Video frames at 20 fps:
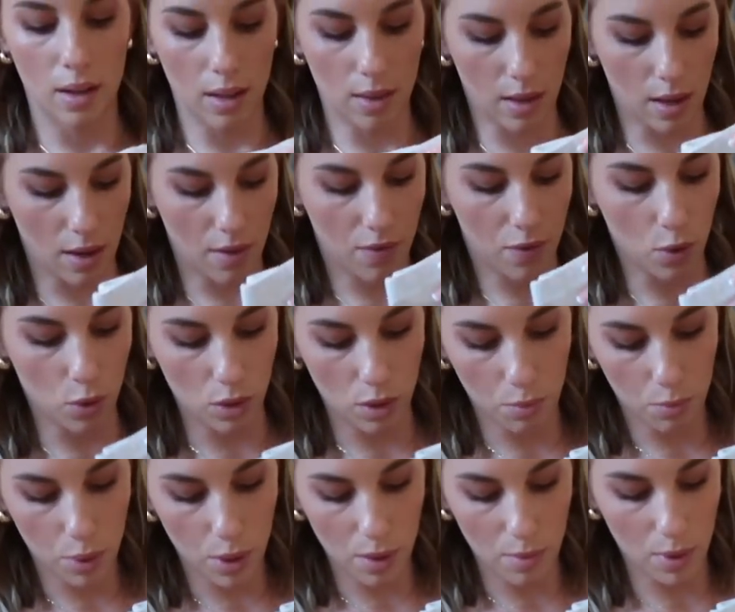and then I fold
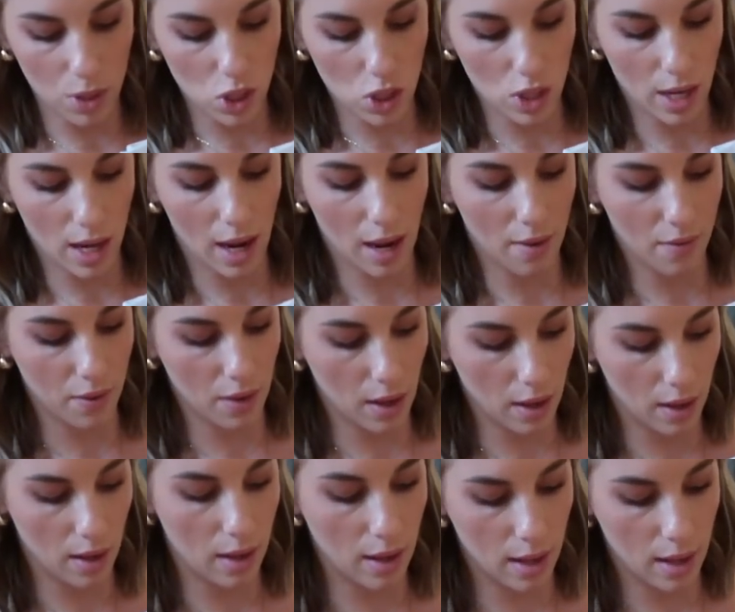them pretty much in half
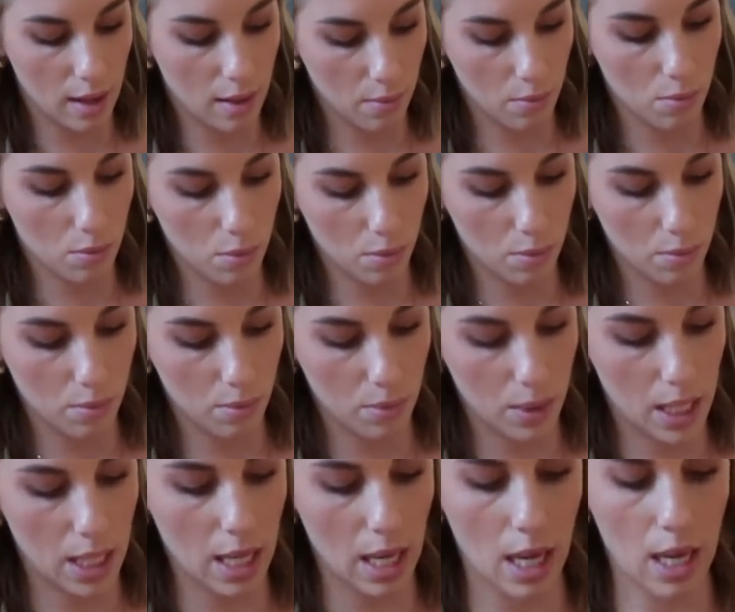
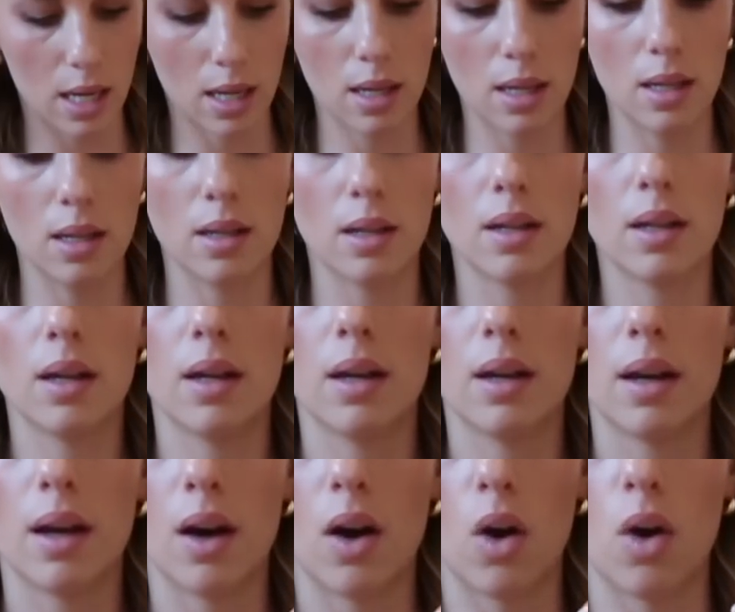again,
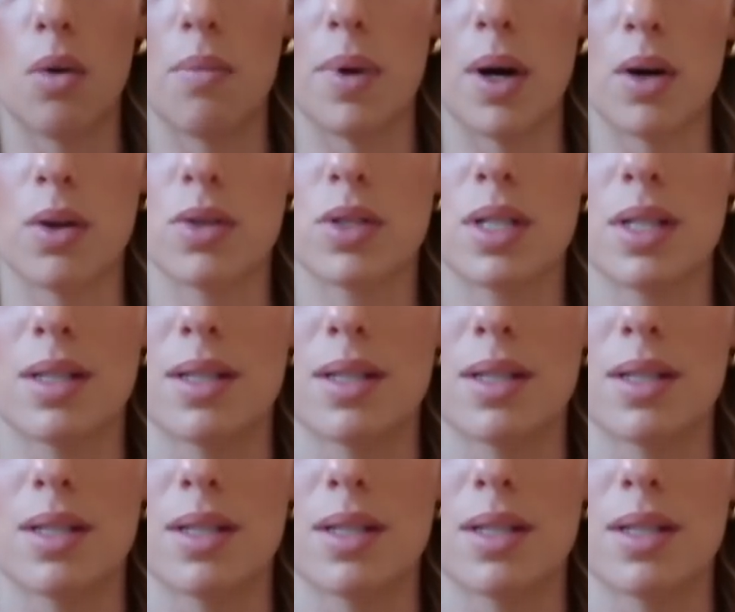almost.